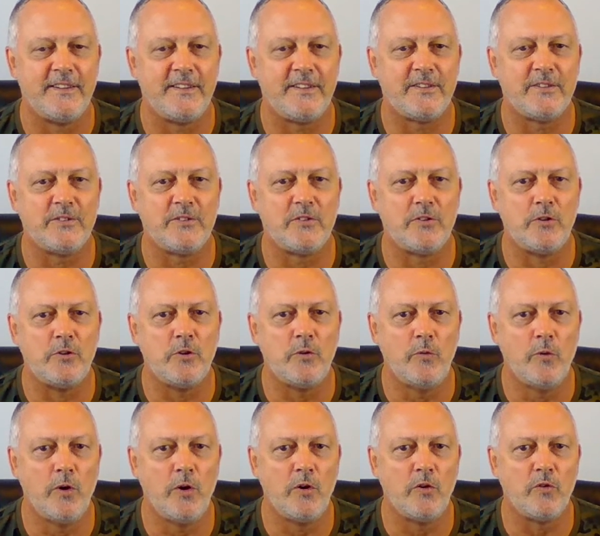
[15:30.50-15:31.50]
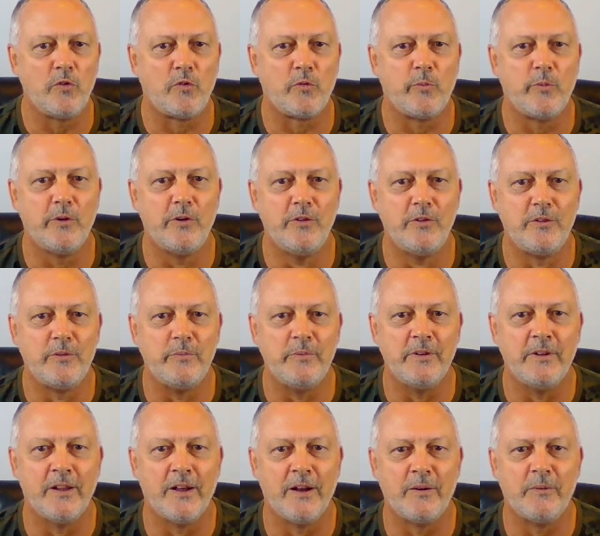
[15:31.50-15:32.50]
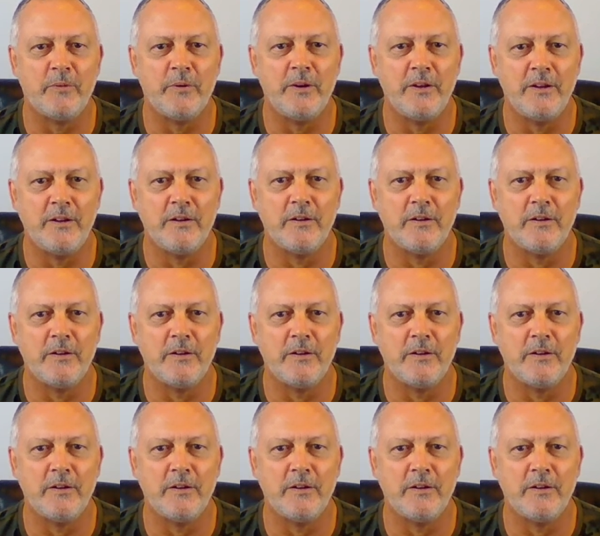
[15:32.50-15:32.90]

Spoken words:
because I never had it explained to me that way.